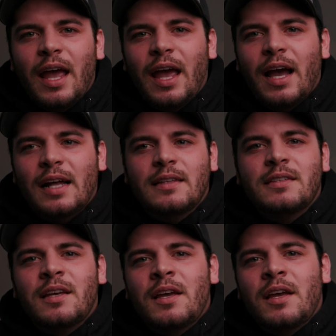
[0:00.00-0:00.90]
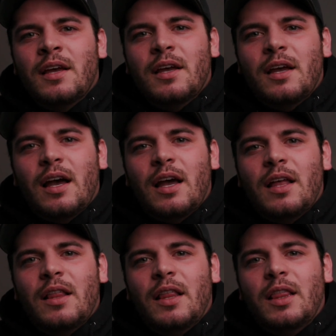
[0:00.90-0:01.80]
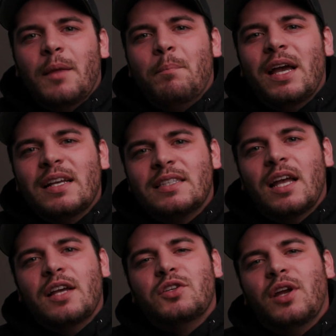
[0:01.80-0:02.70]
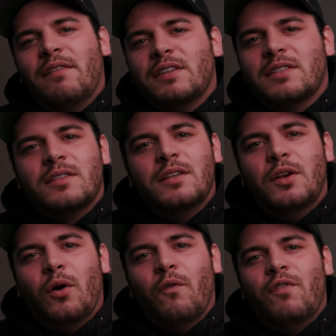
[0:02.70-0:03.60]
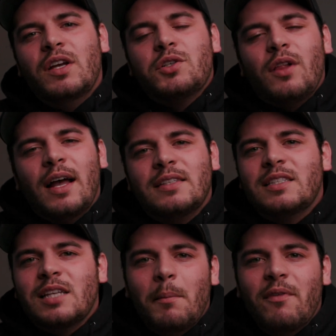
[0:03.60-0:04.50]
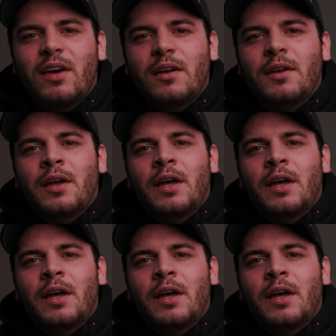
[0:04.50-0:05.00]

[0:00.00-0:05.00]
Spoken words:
And the biggest thing is you're gonna have to, visualize some of it